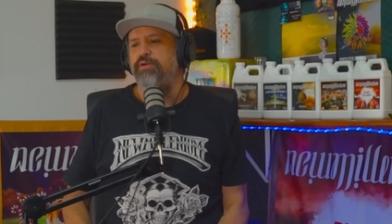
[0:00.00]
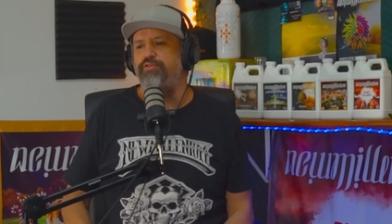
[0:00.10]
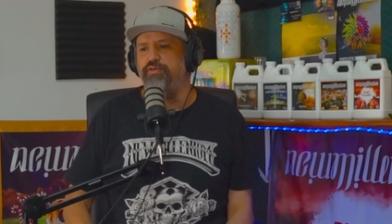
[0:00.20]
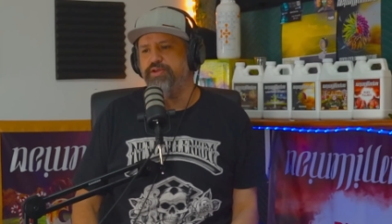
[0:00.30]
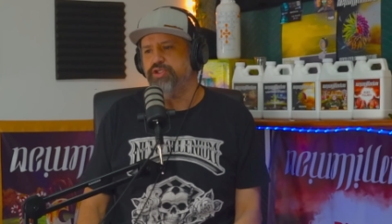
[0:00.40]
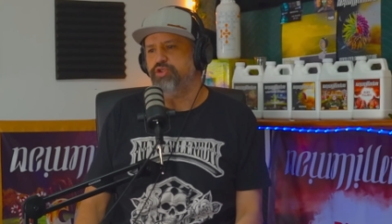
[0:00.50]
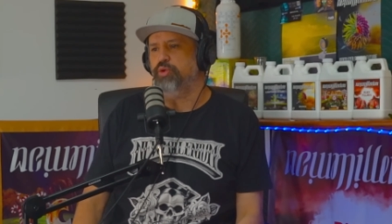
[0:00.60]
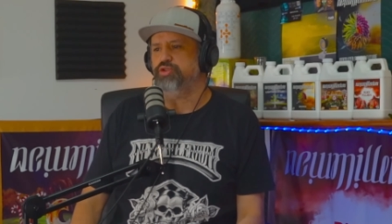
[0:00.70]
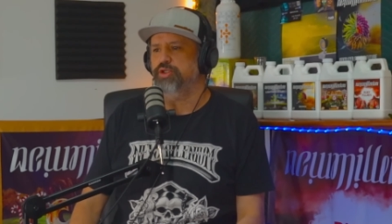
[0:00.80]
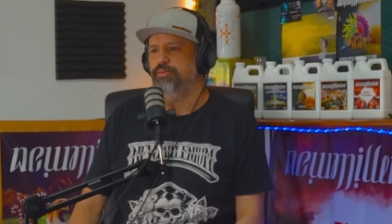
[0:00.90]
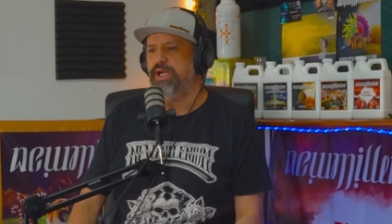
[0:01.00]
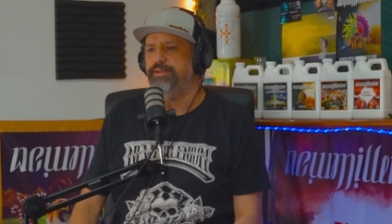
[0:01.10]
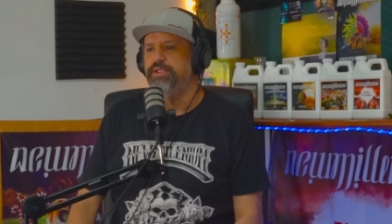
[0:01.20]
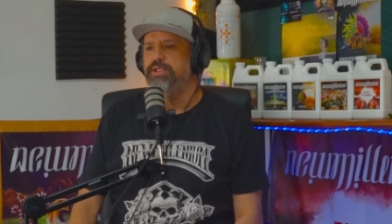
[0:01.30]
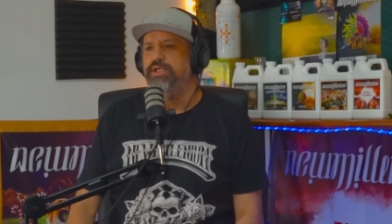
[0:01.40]
Fulvic is short-term,
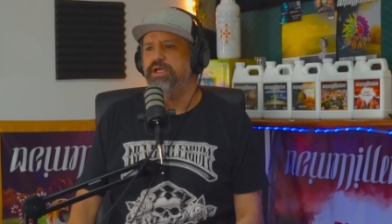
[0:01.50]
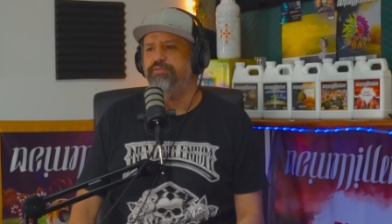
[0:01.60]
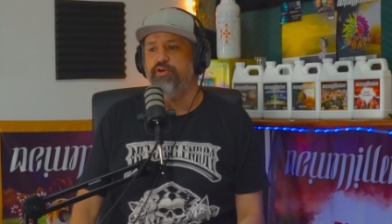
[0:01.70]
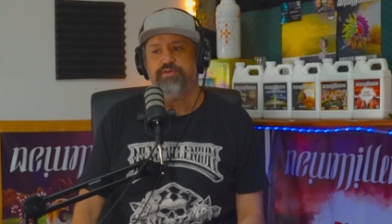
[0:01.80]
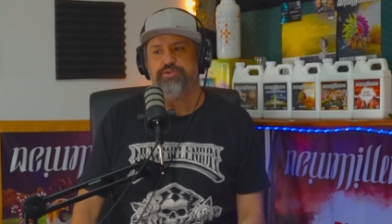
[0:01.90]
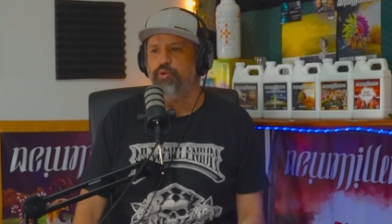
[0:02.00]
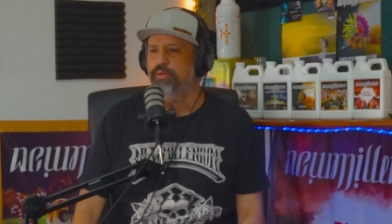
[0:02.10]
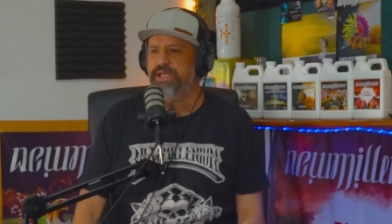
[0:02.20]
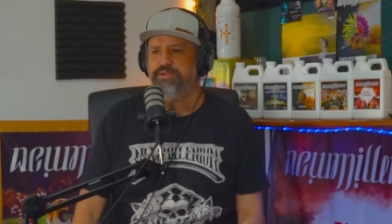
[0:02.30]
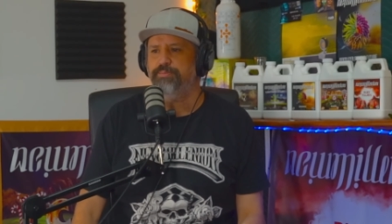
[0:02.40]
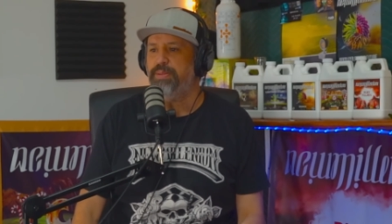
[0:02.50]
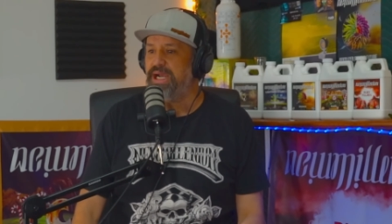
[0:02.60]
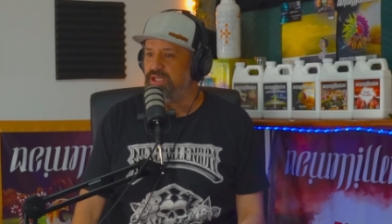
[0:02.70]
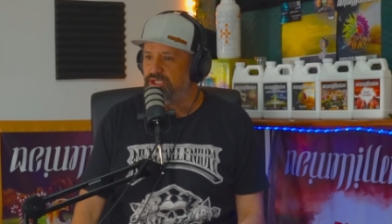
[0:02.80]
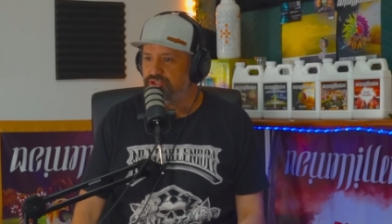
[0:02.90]
right? Fulvic's more
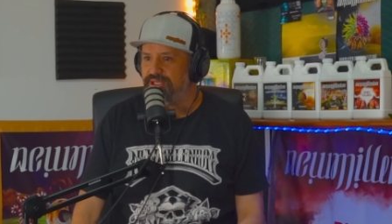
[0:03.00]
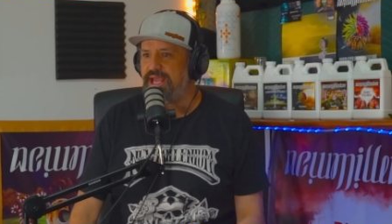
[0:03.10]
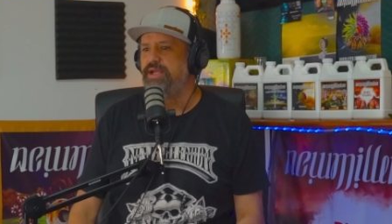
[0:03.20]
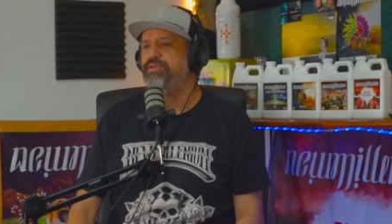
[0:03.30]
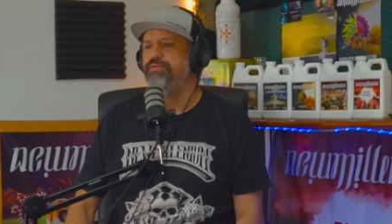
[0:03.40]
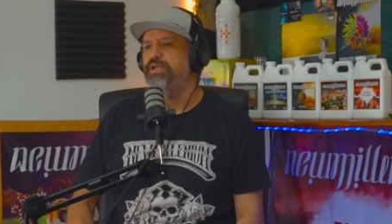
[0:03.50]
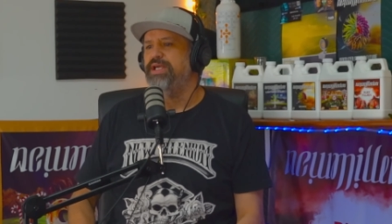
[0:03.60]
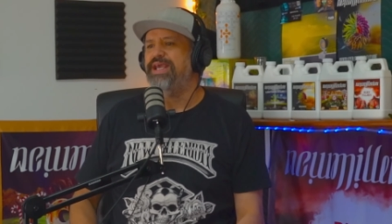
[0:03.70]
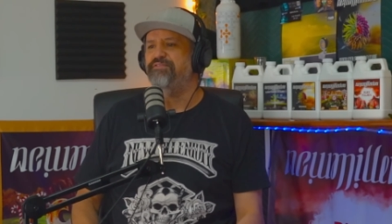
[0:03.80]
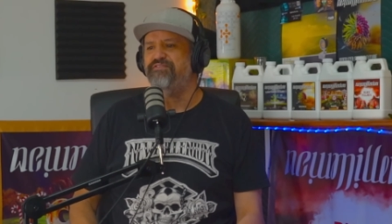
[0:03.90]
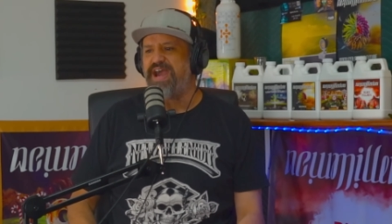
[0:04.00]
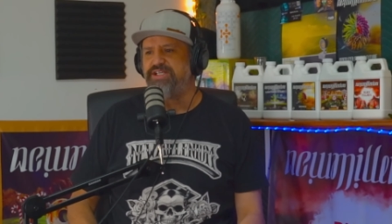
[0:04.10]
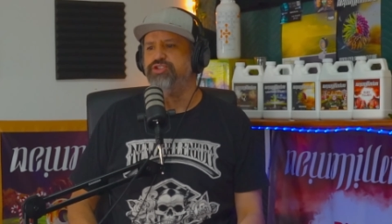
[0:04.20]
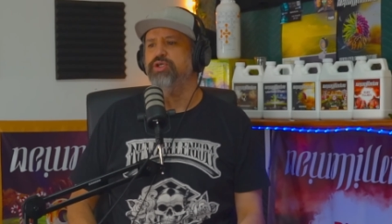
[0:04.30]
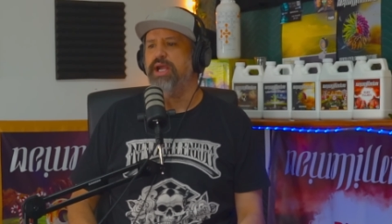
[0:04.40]
biologically active and
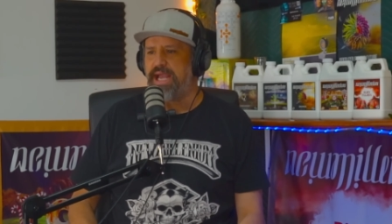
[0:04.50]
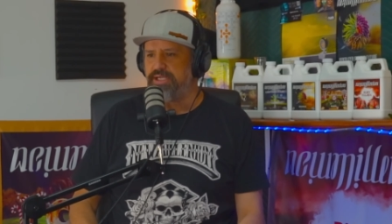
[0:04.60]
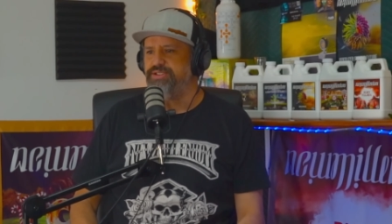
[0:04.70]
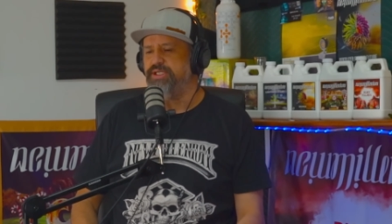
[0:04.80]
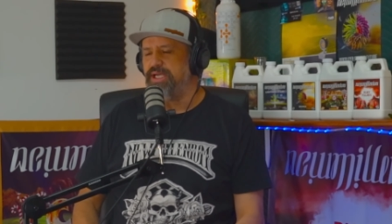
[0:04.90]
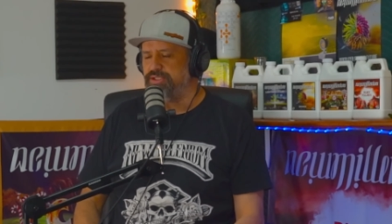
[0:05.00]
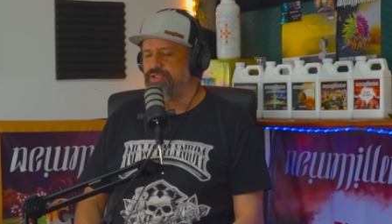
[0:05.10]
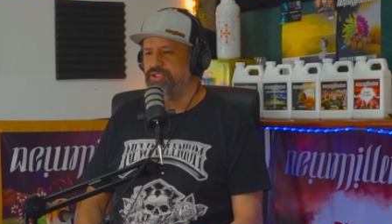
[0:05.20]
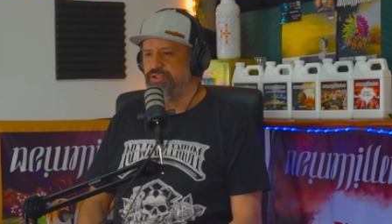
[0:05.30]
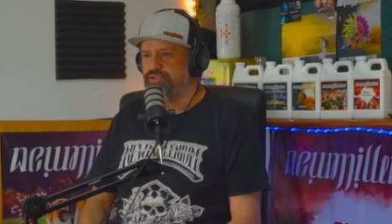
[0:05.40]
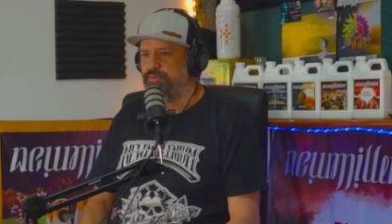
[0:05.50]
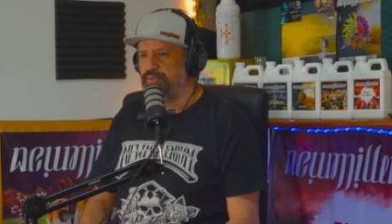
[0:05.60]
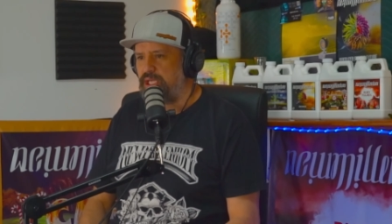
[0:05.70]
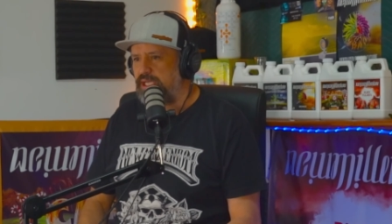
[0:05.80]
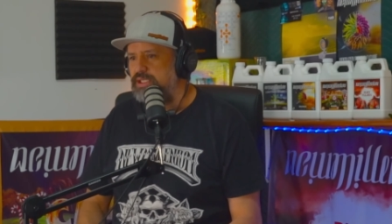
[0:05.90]
faster acting, as I just
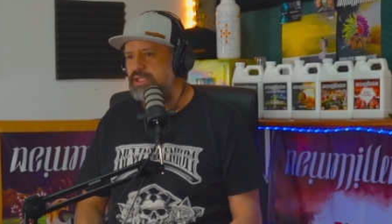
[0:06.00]
implied,